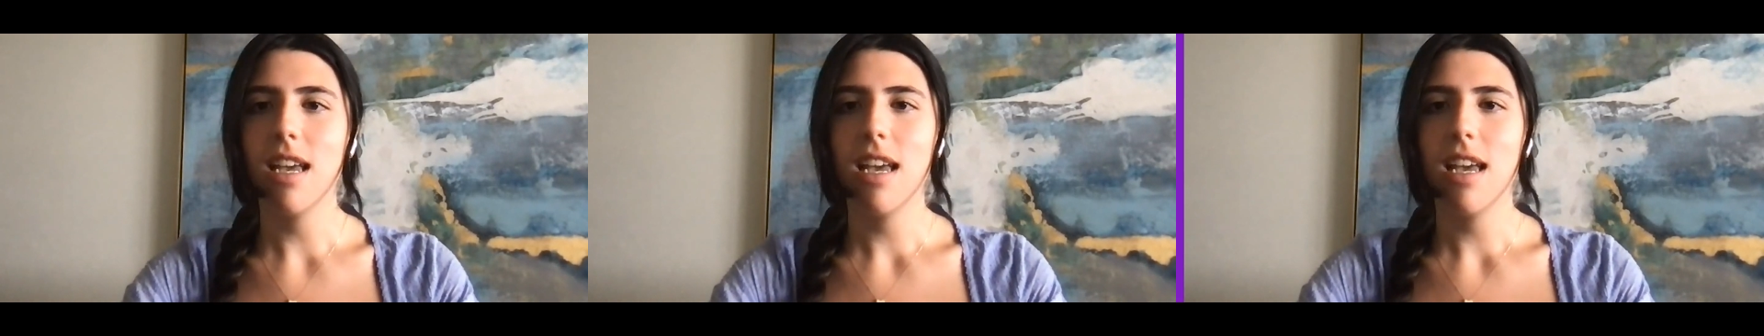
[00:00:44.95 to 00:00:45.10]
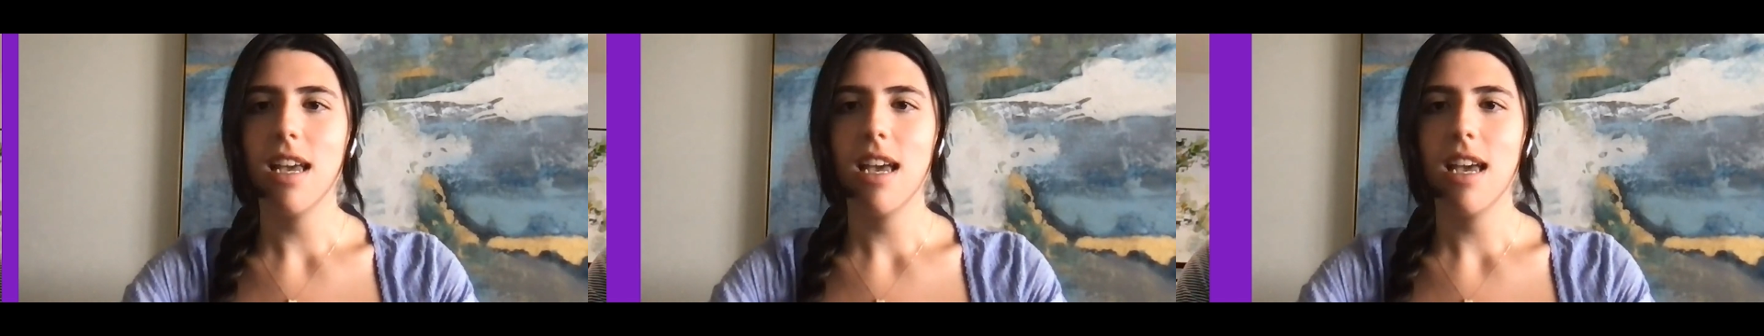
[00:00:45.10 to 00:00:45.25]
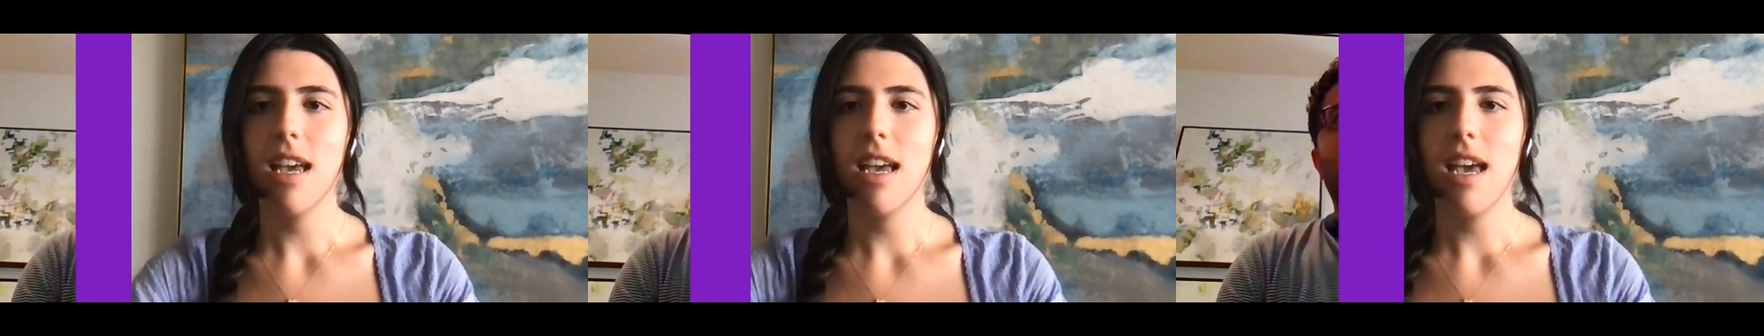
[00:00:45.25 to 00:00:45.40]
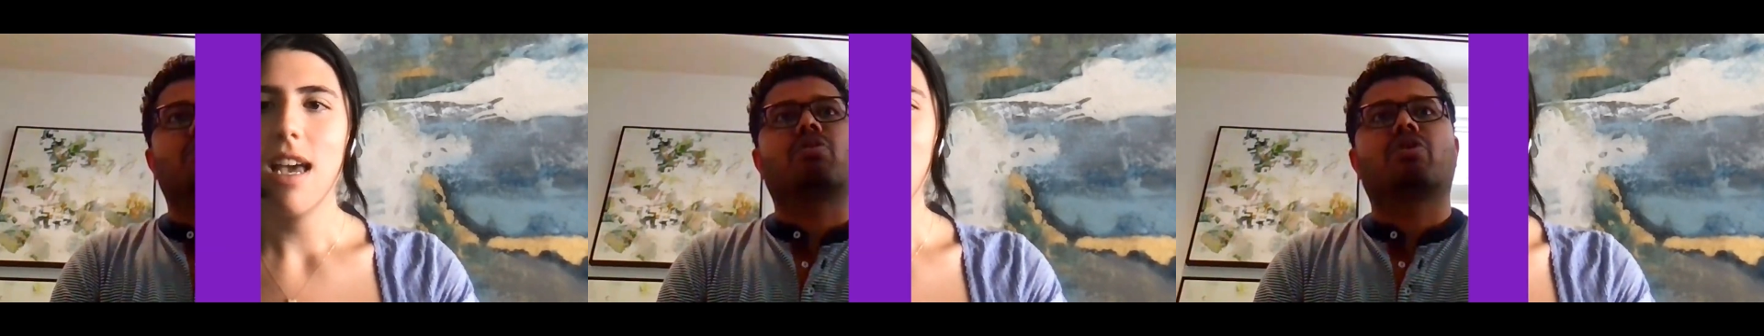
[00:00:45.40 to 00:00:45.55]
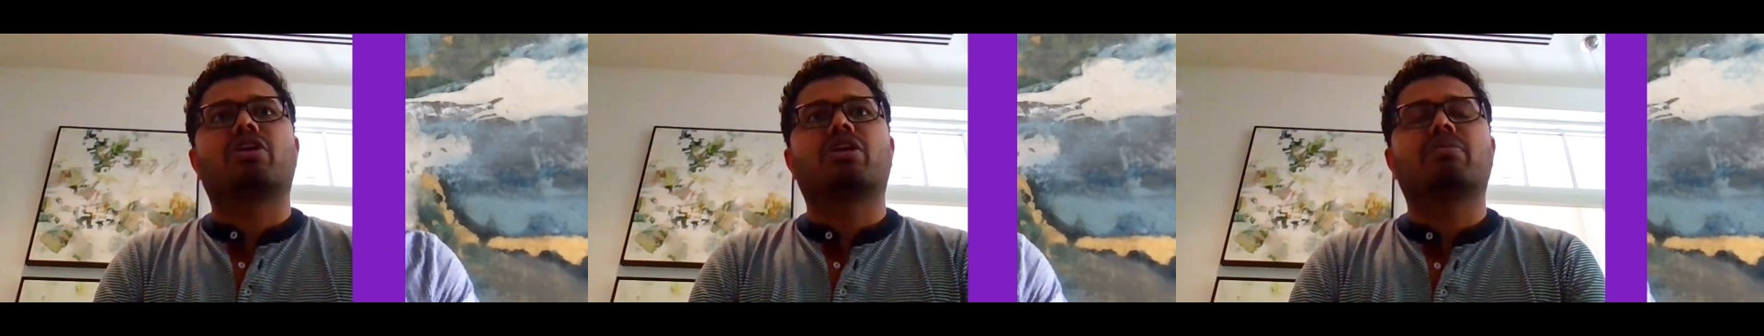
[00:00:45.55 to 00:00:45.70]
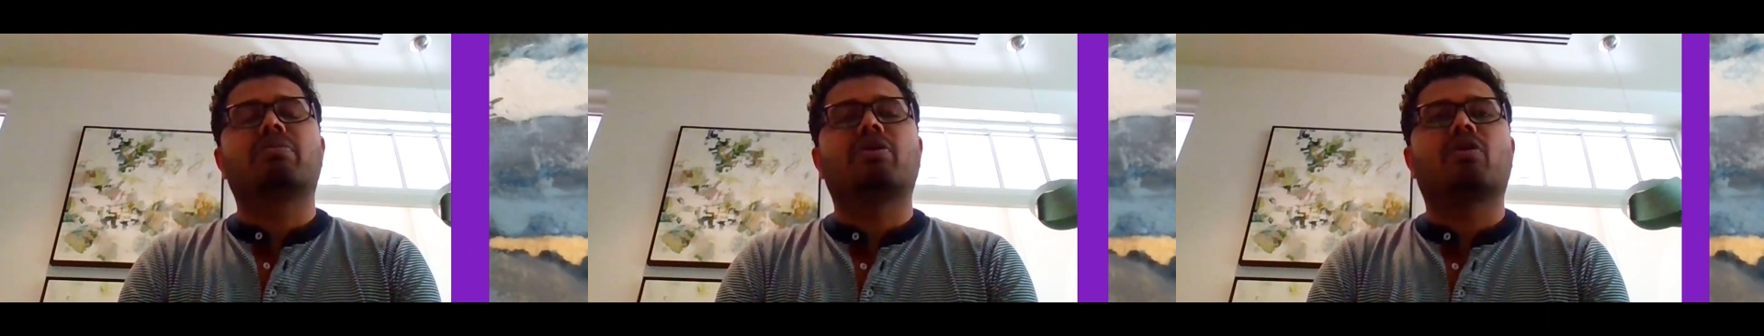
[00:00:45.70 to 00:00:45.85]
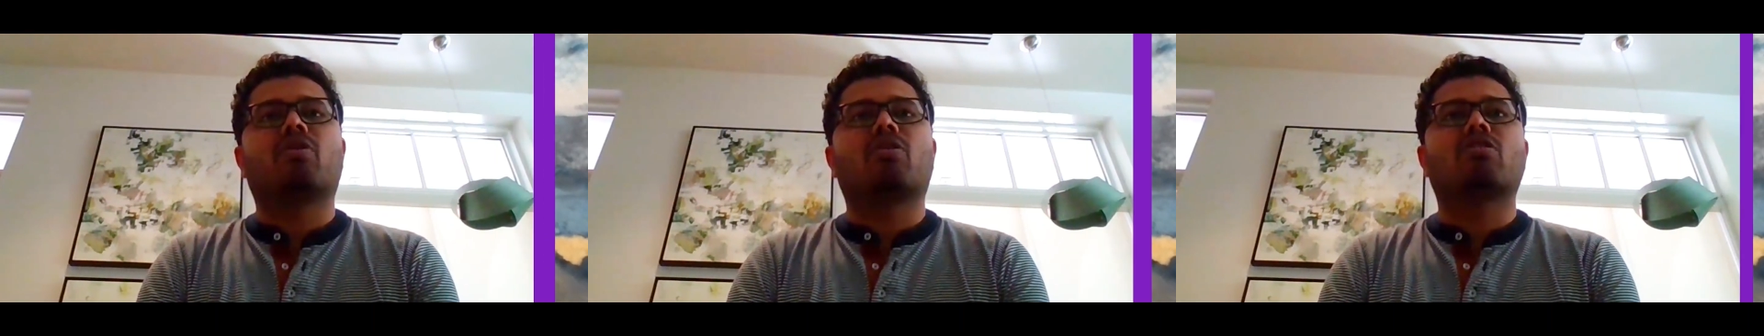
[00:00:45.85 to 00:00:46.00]
It has
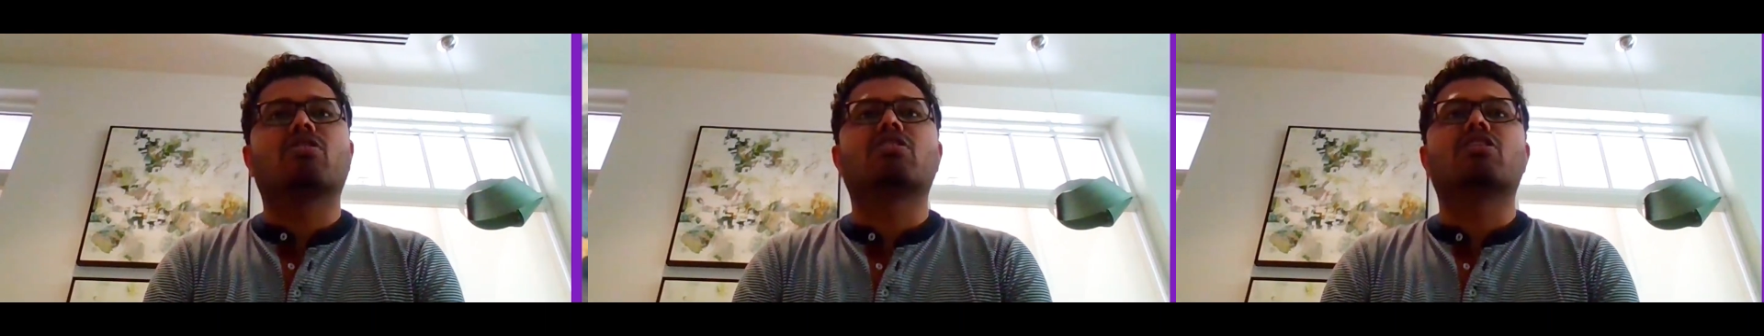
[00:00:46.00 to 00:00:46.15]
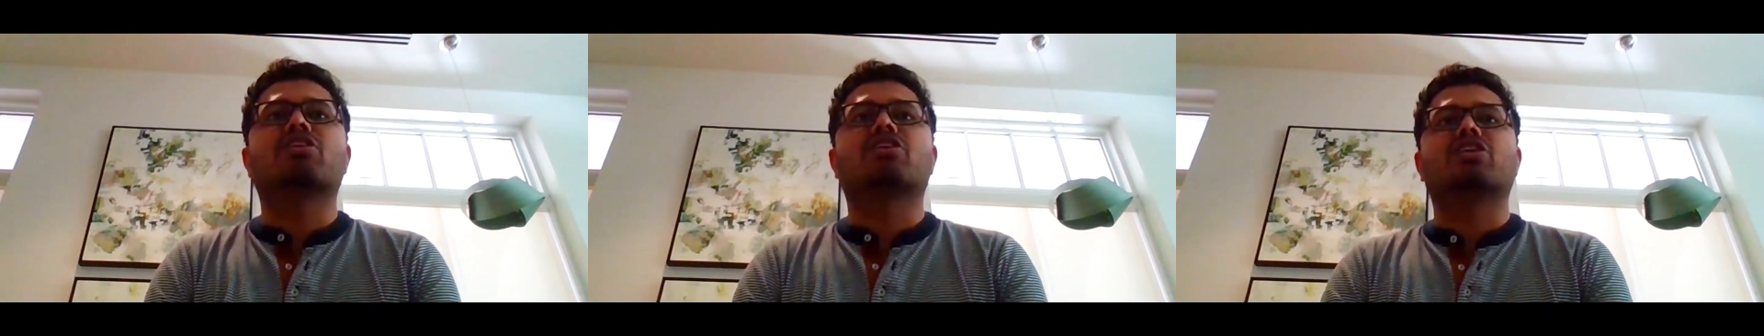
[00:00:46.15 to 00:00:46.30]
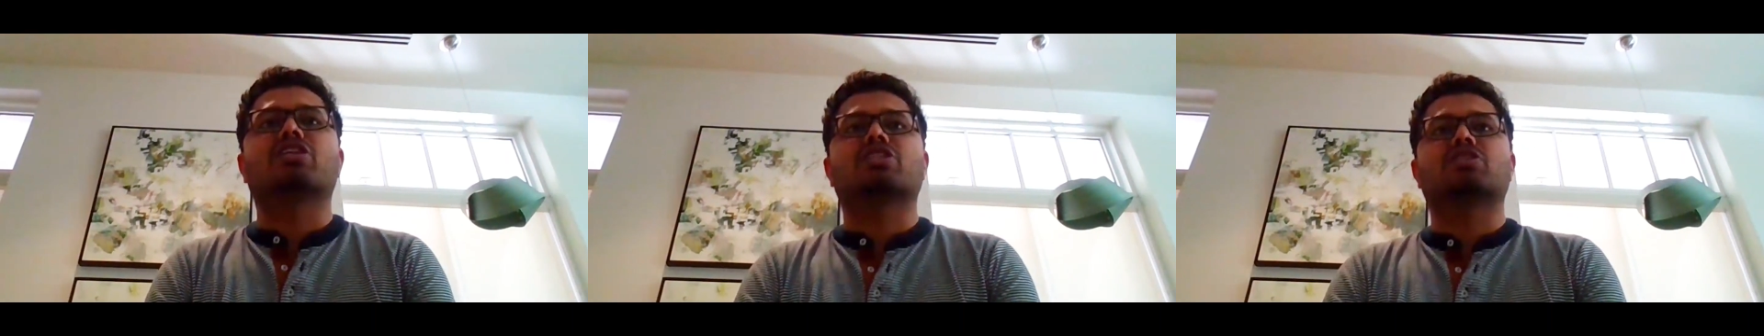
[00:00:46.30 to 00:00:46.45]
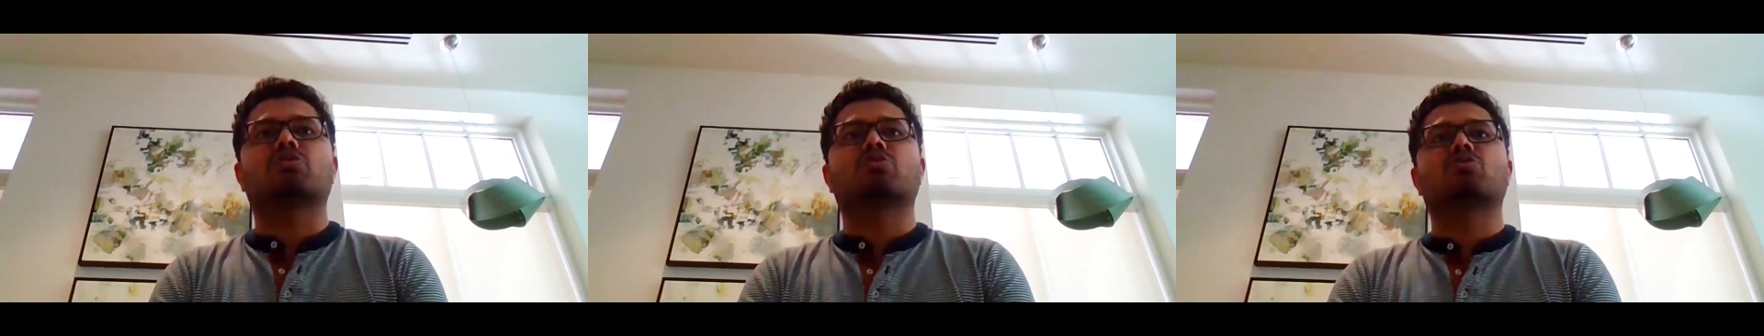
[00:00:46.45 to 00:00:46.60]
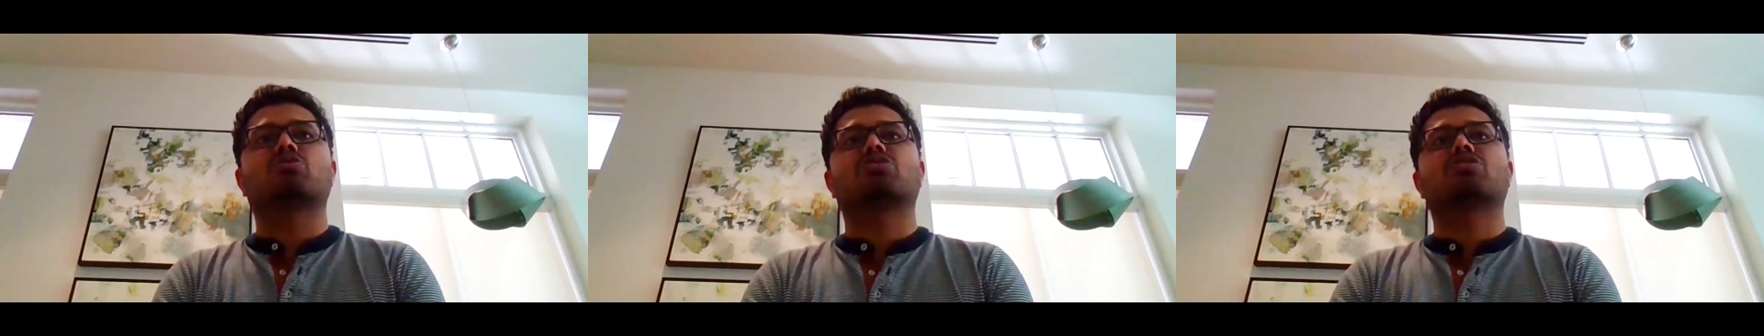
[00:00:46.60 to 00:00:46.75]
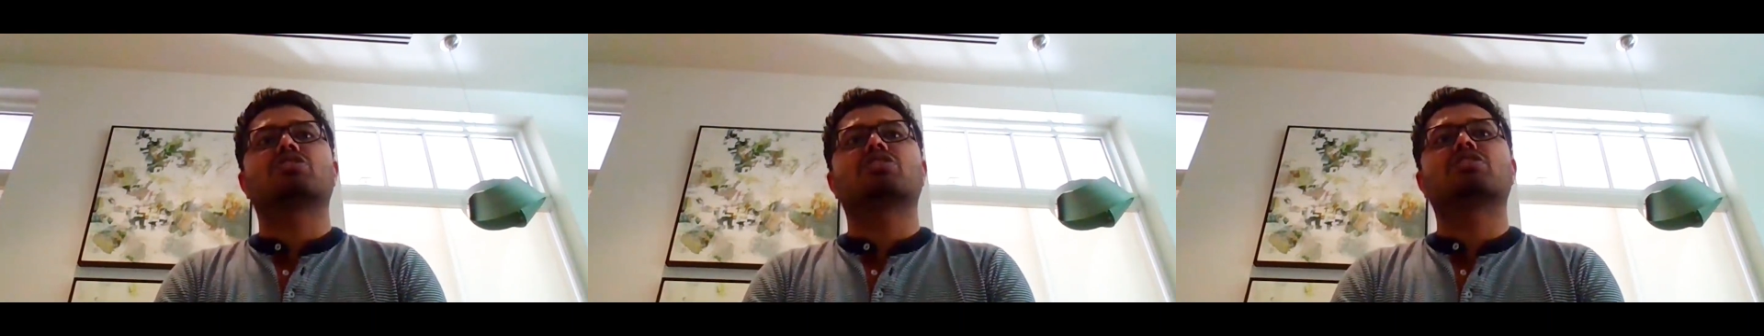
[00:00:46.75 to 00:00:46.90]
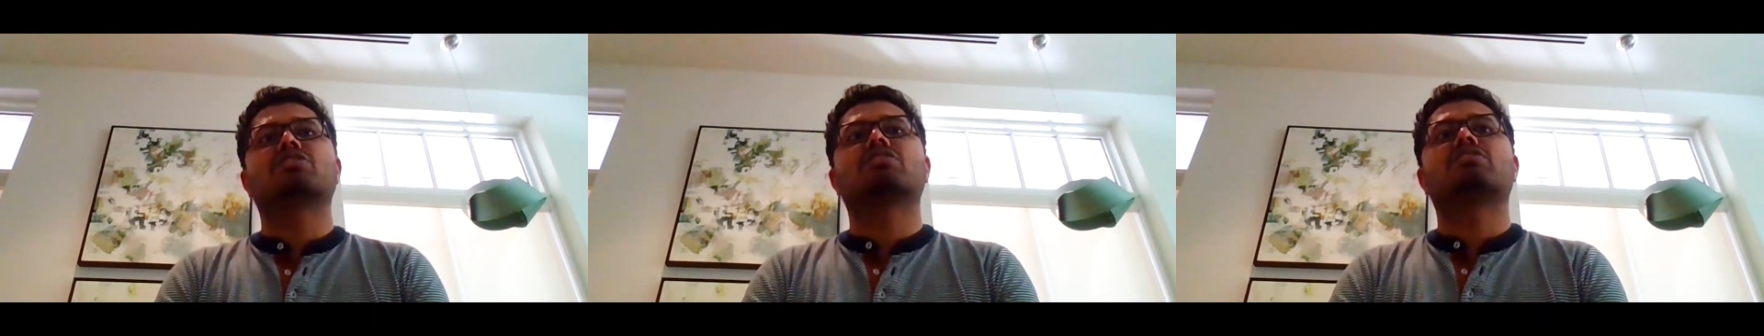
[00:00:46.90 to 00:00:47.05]
provided me all the
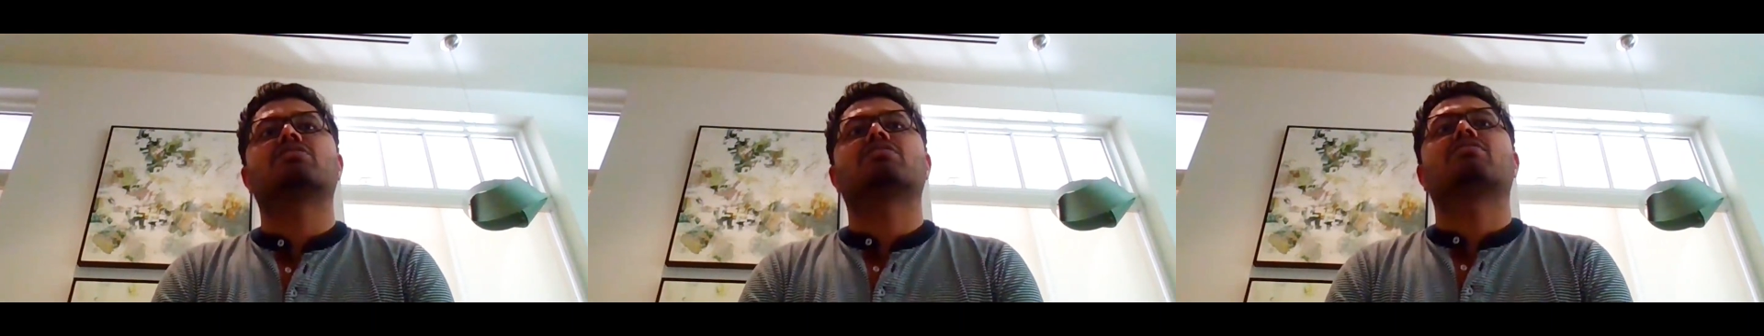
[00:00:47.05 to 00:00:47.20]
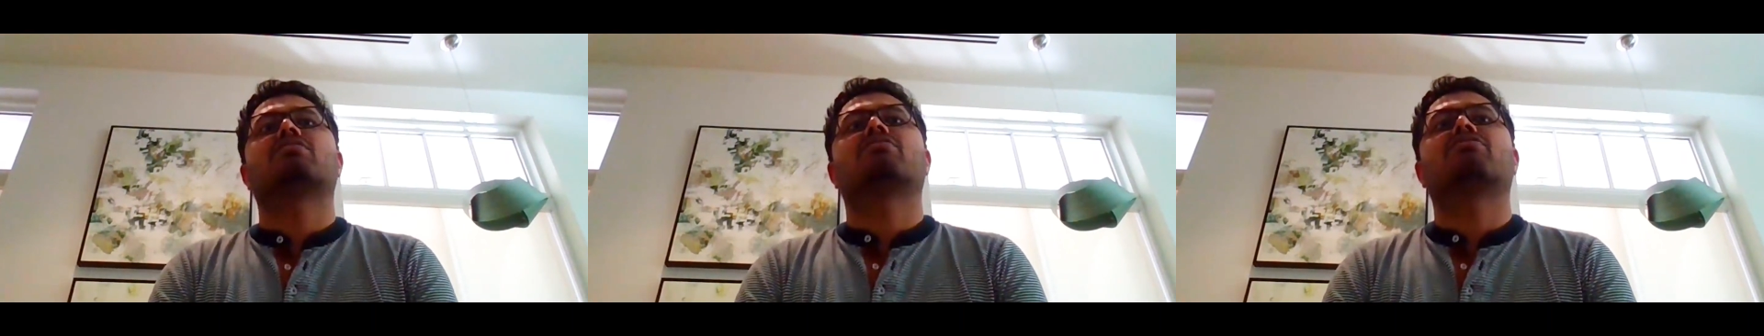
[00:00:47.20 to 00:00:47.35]
resources